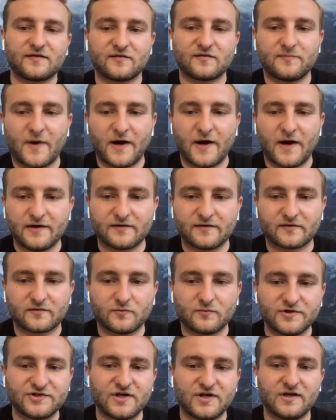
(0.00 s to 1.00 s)
analysis buyers,
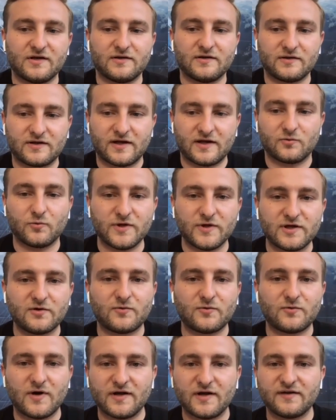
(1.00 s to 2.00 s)
which can
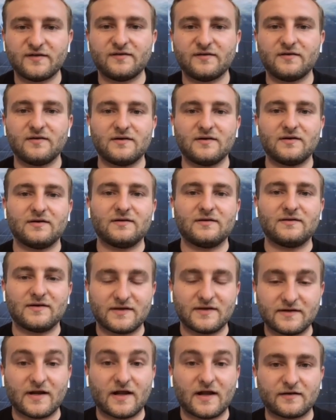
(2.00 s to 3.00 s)
request
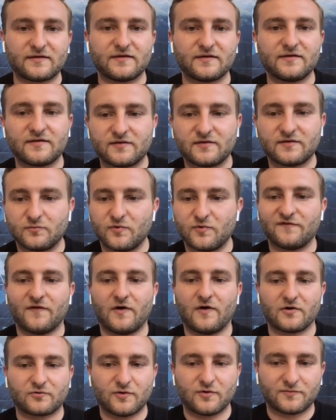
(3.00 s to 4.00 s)
an analysis with
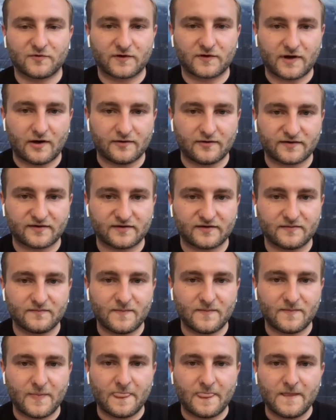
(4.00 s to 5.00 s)
our cryptocurrency.